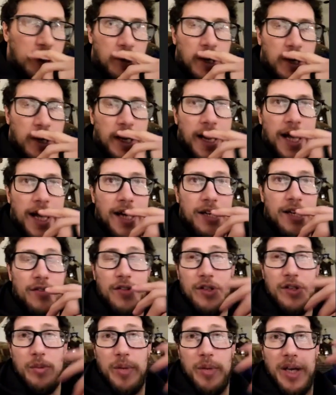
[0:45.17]
he took on
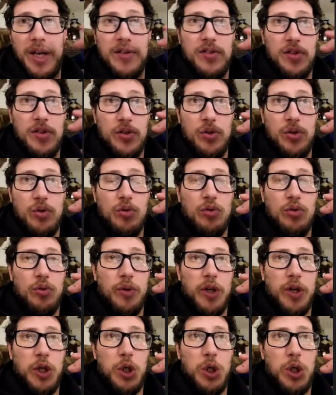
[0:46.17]
activism against the school,
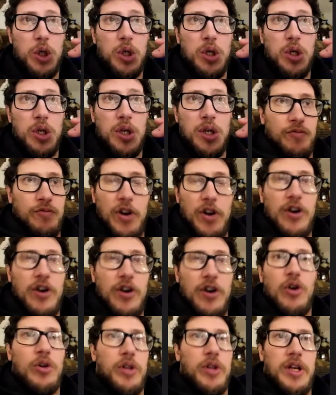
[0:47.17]
which
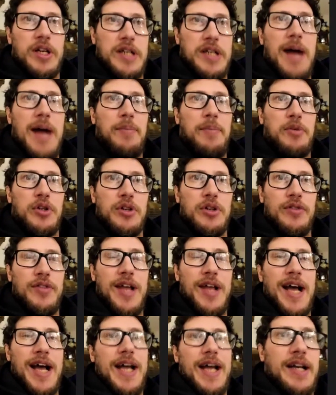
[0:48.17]
very early adopter of
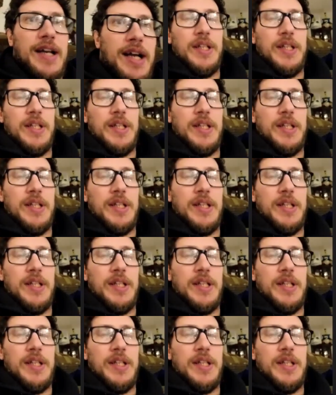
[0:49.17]
that.